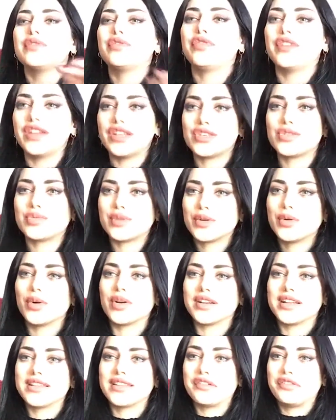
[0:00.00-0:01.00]
finish
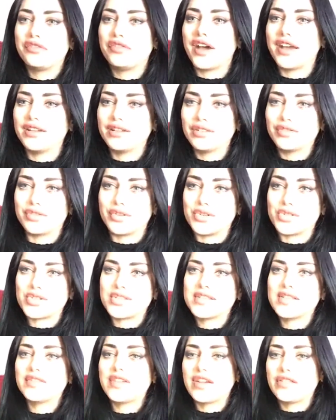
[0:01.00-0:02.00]
recording the final
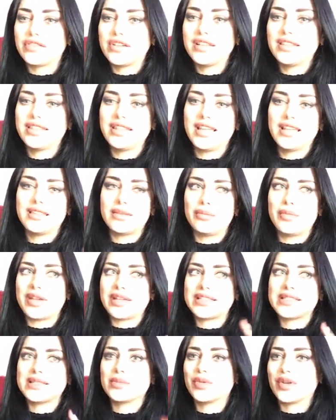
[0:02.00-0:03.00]
versions of everything, the
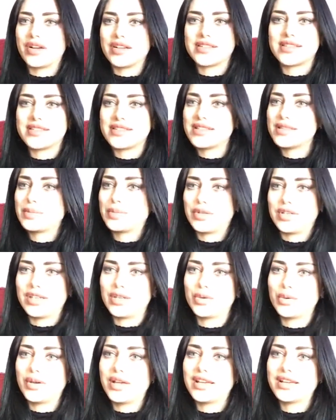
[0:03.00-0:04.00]
mixing process is pretty
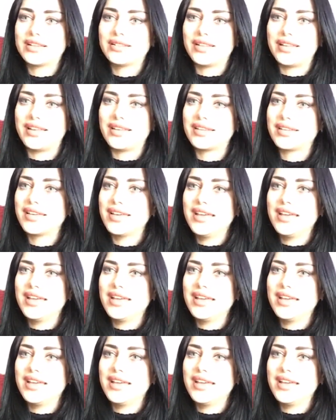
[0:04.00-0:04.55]
quick. Like,